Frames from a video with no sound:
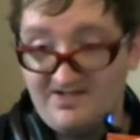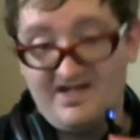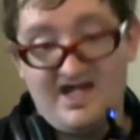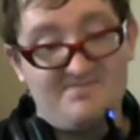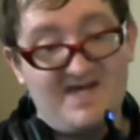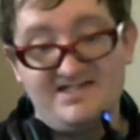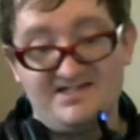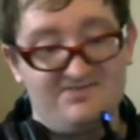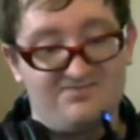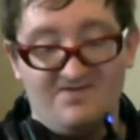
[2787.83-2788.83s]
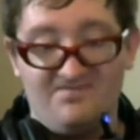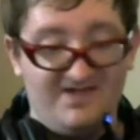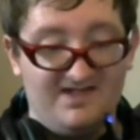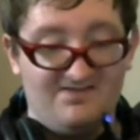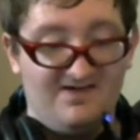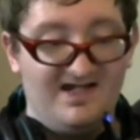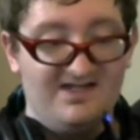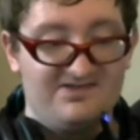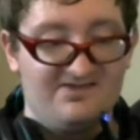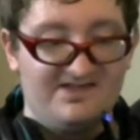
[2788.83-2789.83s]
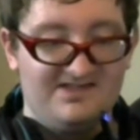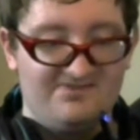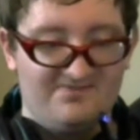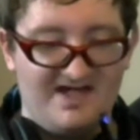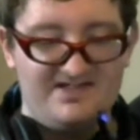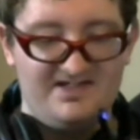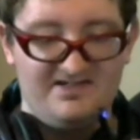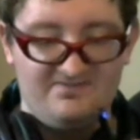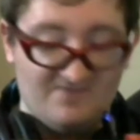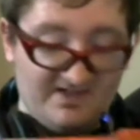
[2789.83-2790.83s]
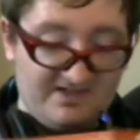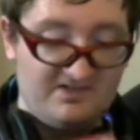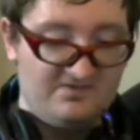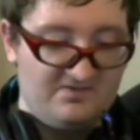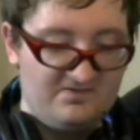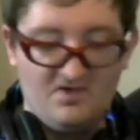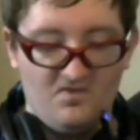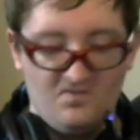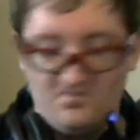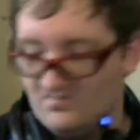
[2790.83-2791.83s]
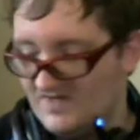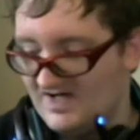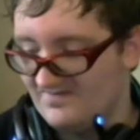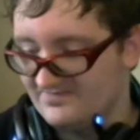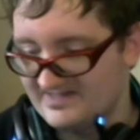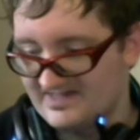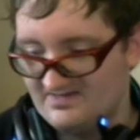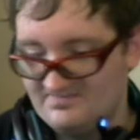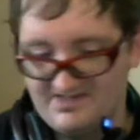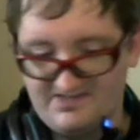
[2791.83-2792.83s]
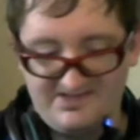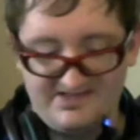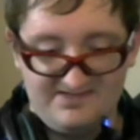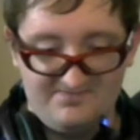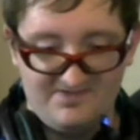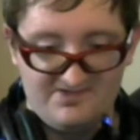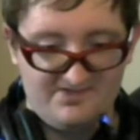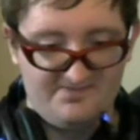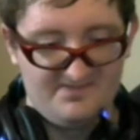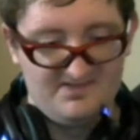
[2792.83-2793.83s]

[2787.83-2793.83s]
I imagine it's roughly in line, so like these would actually like go well together because like it was like